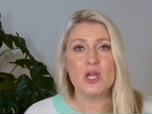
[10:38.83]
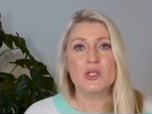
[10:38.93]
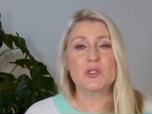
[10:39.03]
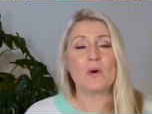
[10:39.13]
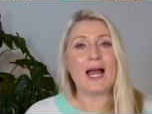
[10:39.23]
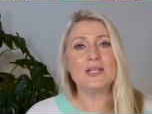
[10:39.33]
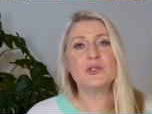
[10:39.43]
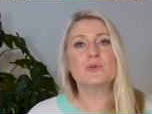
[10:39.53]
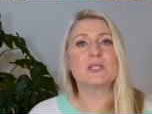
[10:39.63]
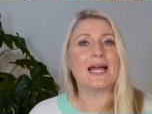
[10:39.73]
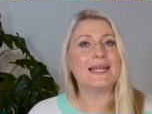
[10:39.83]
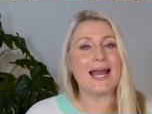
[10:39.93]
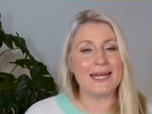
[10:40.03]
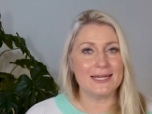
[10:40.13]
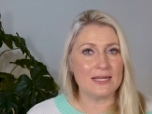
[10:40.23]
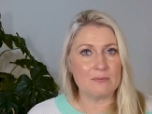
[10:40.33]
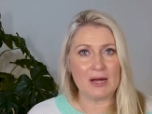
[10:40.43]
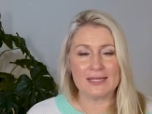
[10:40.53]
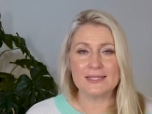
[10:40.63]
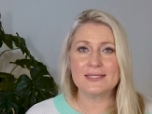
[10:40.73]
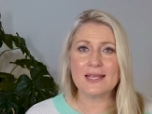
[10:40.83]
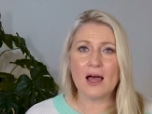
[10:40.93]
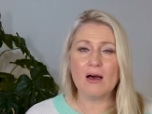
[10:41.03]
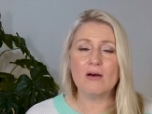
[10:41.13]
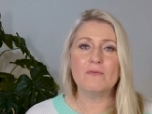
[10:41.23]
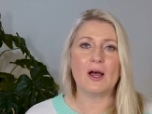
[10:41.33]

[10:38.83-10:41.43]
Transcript: So I do light editing myself